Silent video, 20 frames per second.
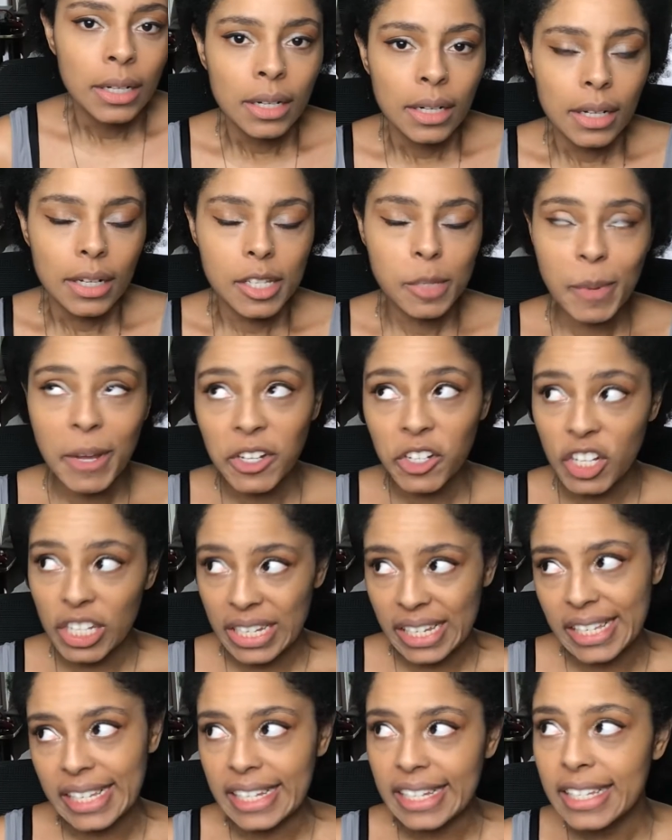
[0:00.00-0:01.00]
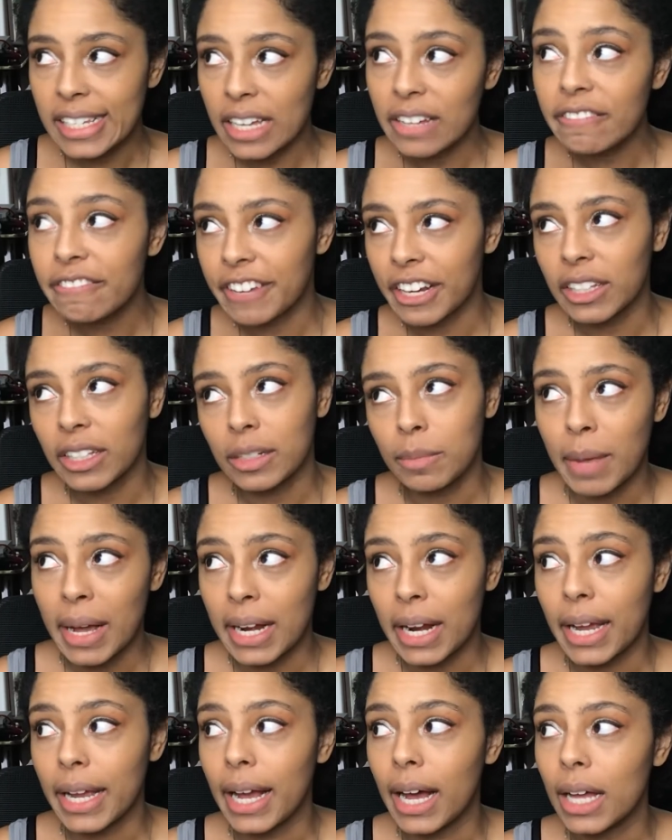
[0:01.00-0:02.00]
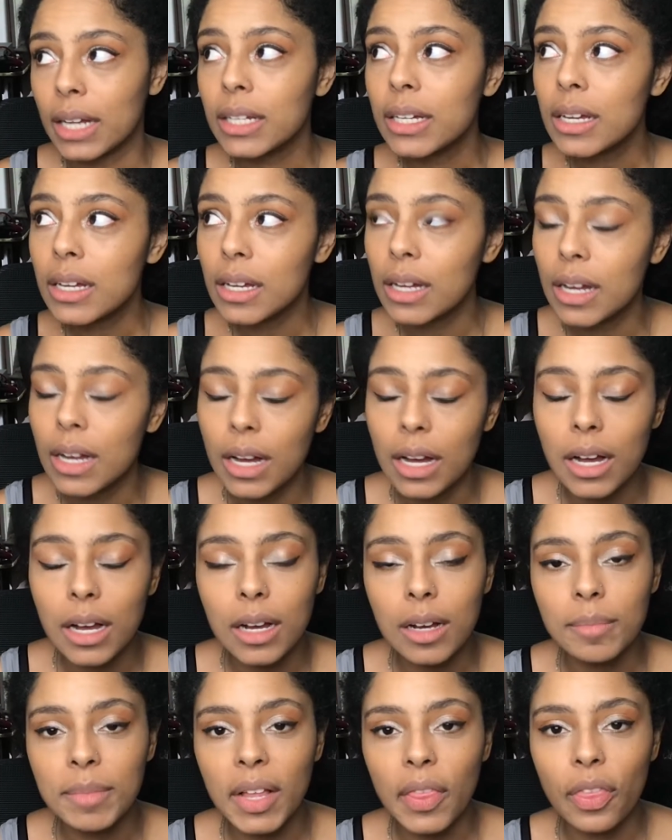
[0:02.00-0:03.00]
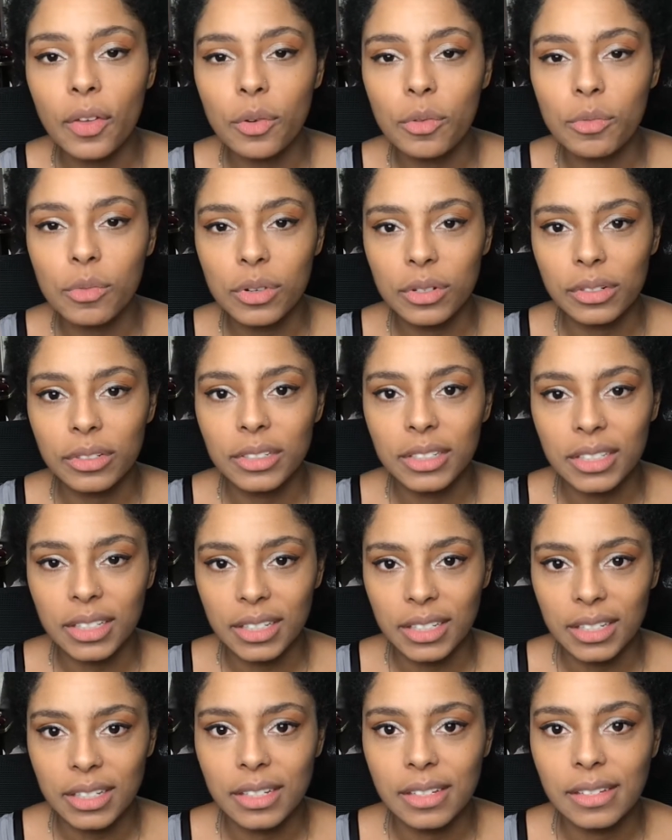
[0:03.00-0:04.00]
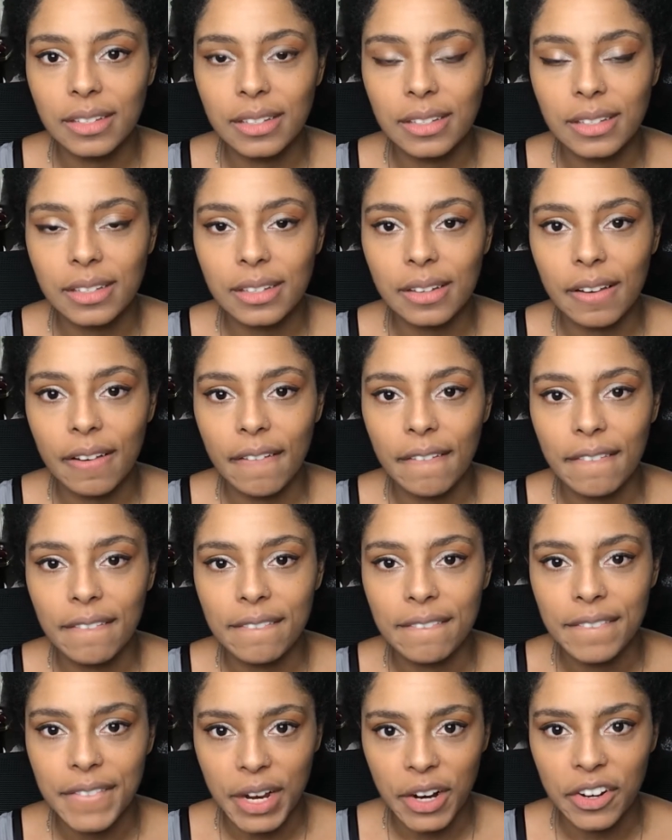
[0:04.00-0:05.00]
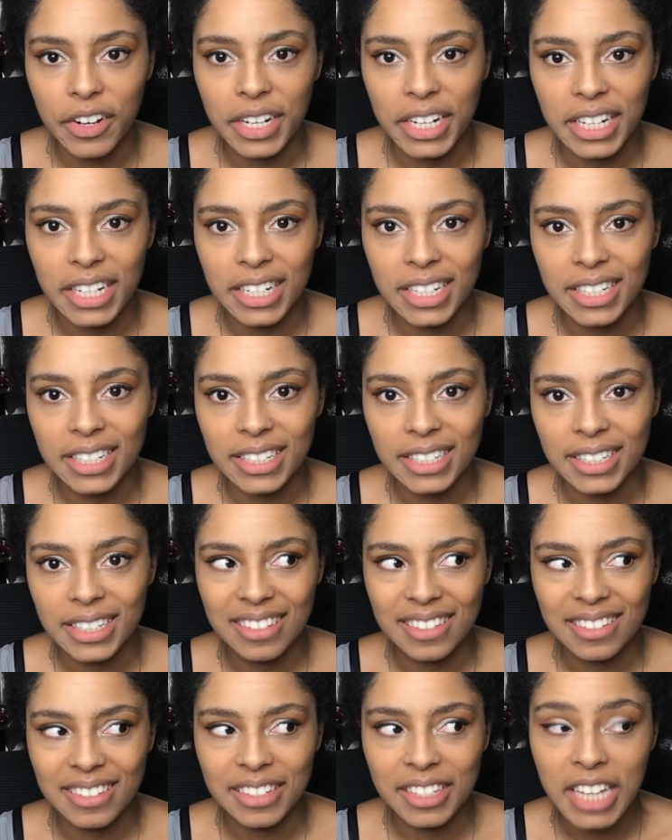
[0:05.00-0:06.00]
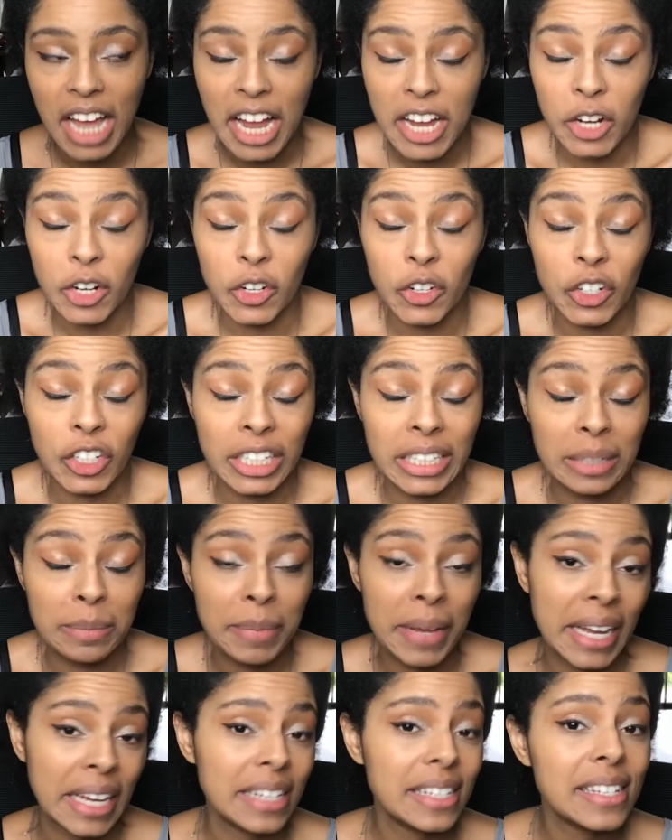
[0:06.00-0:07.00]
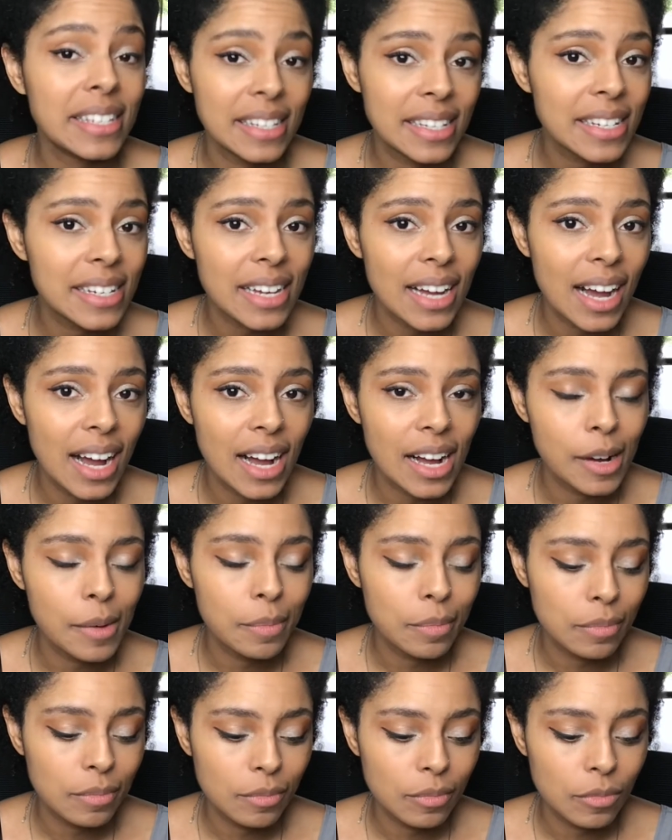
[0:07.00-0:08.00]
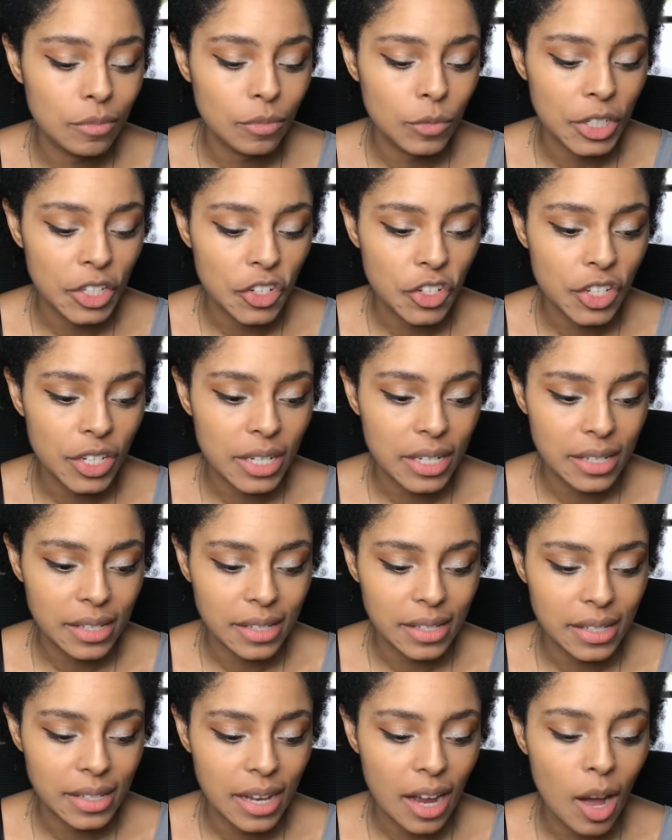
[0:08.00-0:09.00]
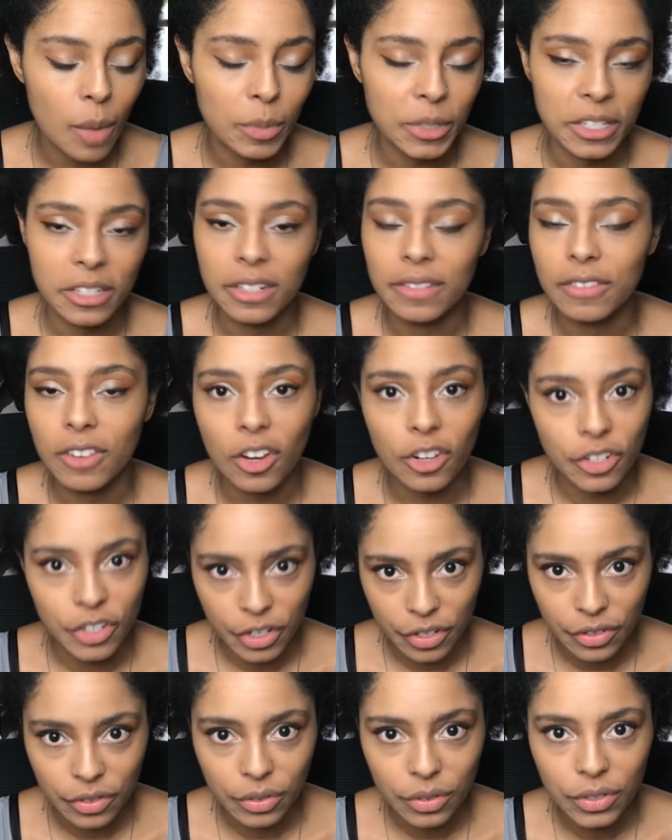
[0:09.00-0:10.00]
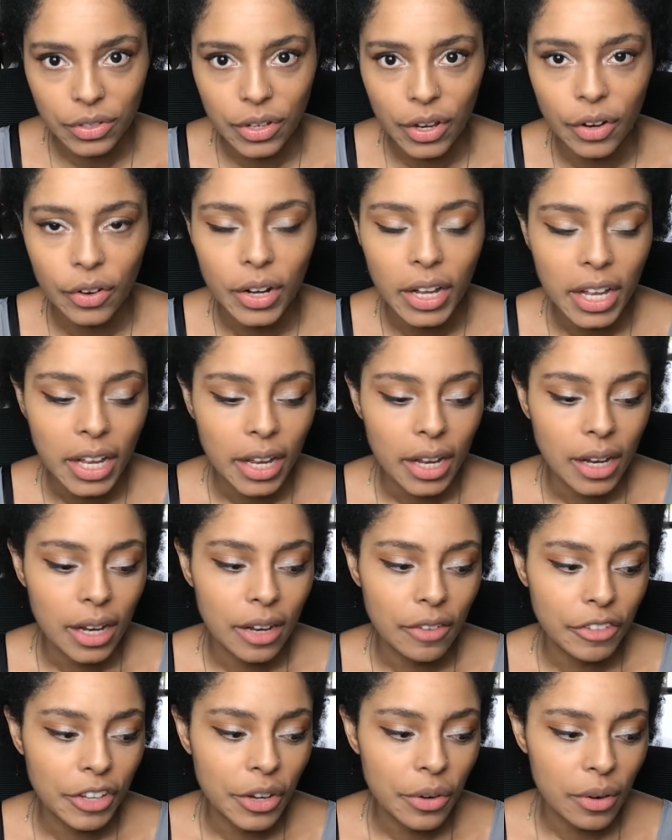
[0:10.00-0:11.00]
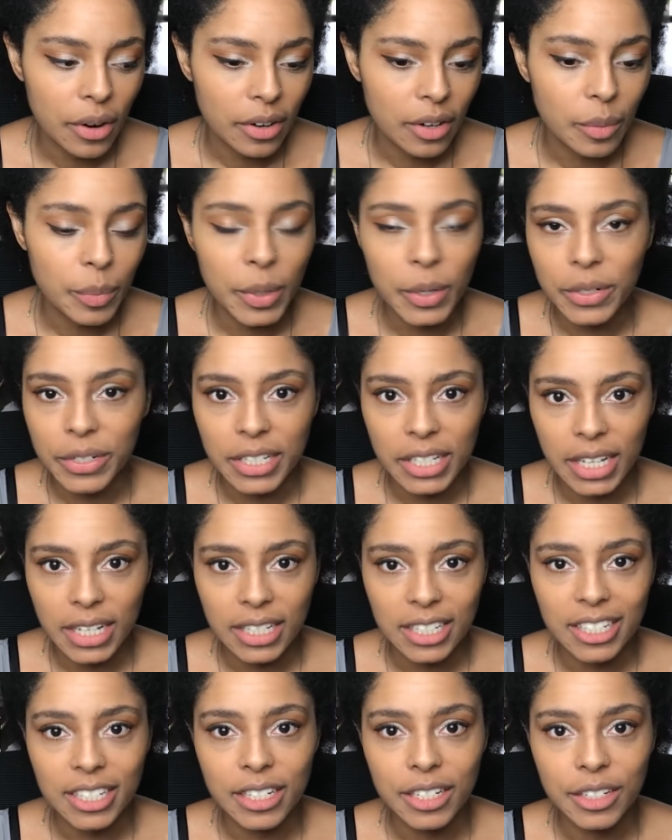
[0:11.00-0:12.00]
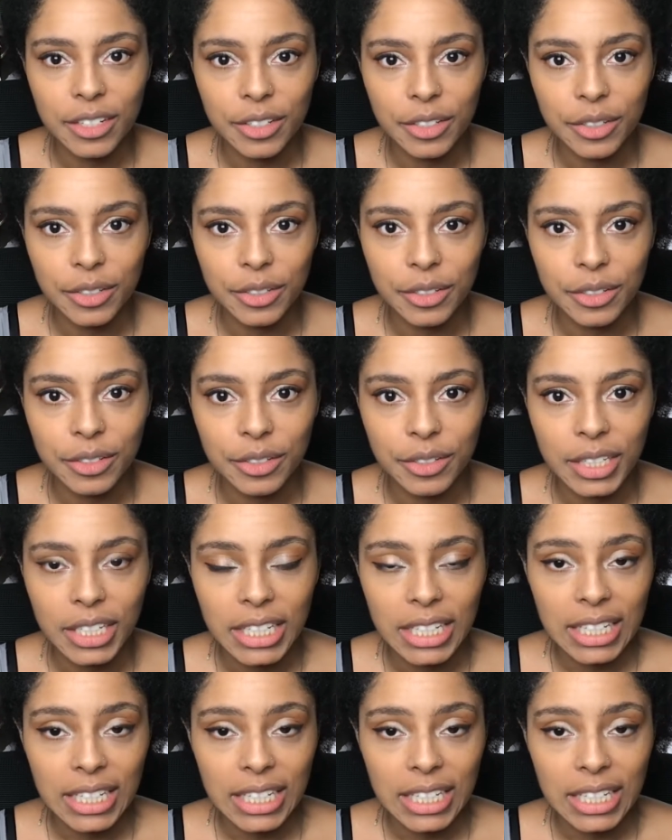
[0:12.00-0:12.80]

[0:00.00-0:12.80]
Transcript: especially since, unfairly might I add, the world is very diurnally based, which is the opposite of nocturnal. So if you are a person who